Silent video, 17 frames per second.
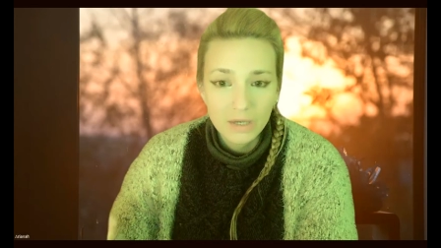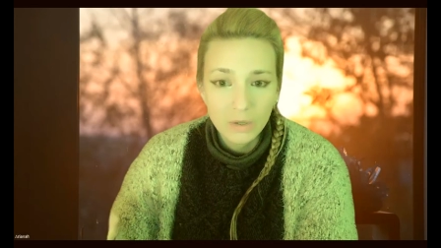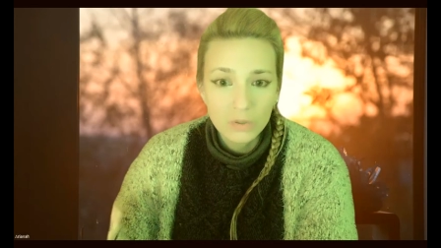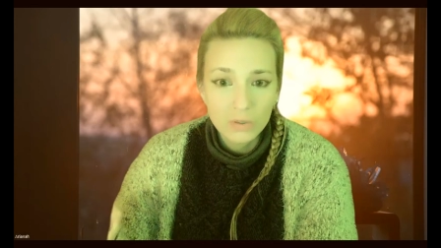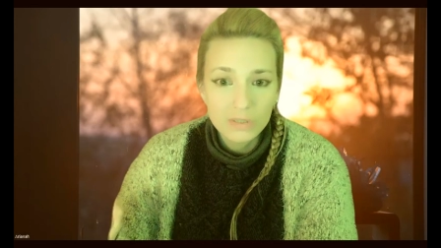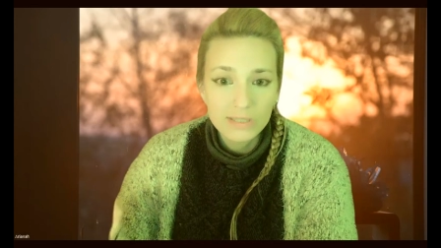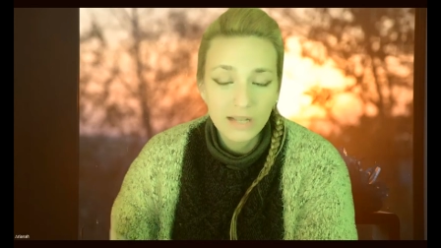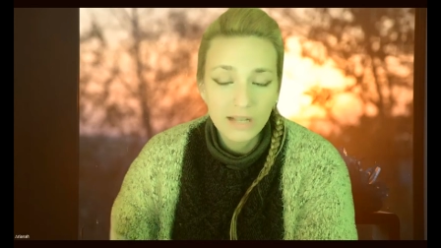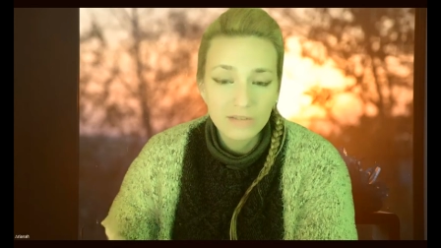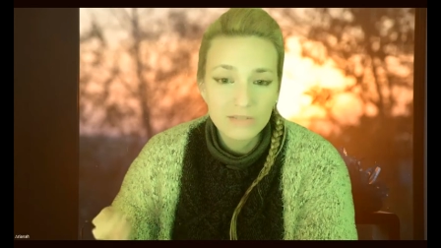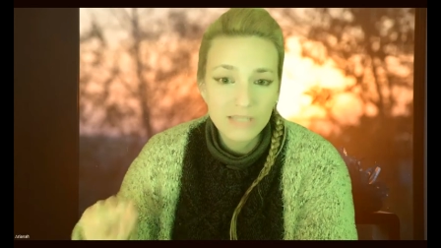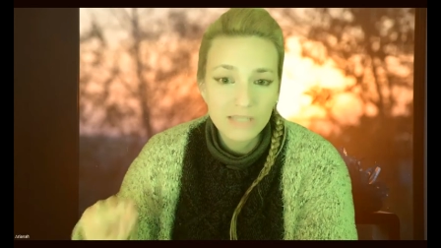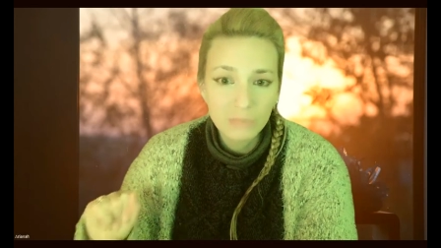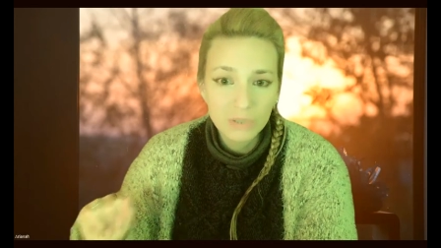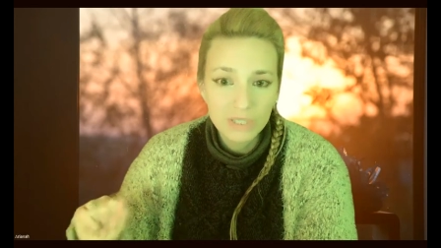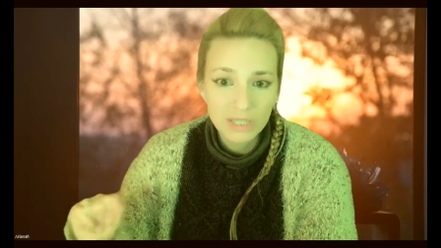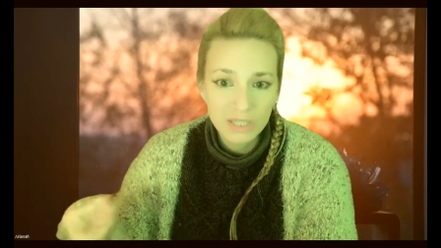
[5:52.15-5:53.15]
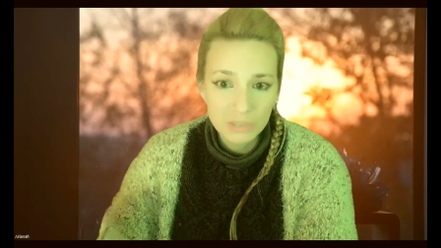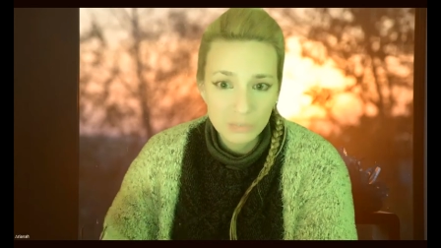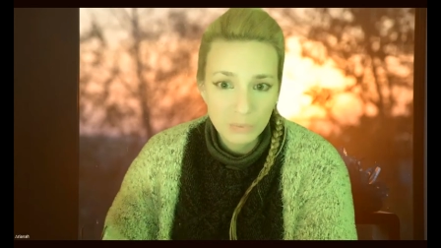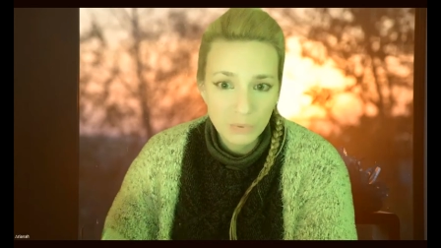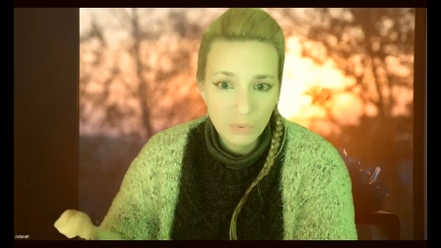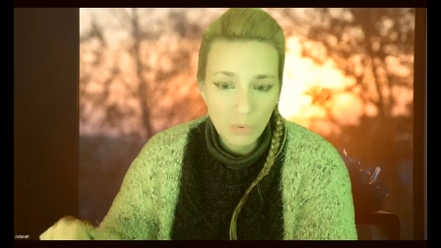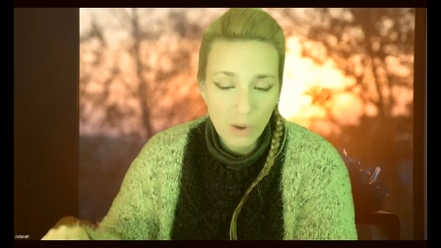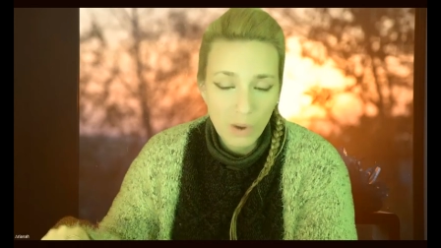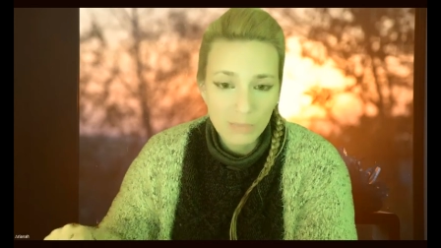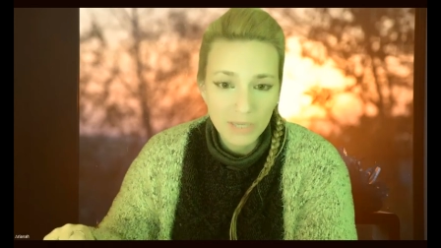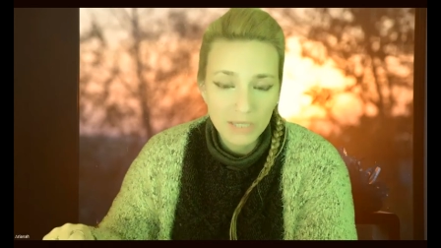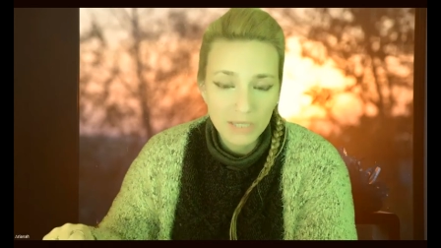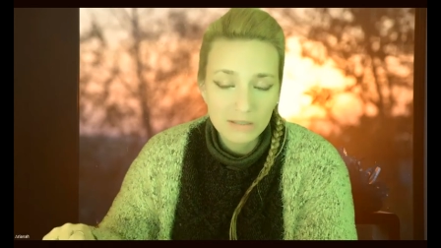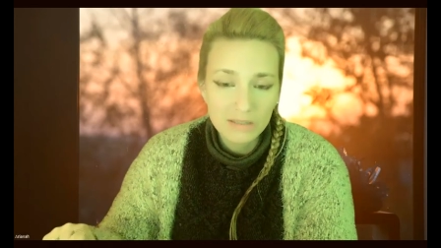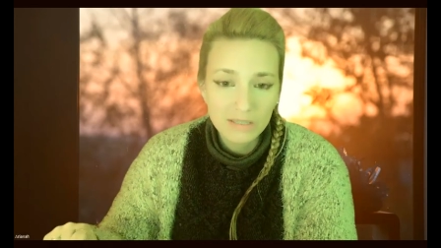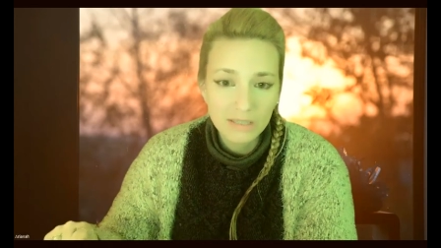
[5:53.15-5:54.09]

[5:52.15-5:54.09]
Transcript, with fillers: or self-sabotage programmings.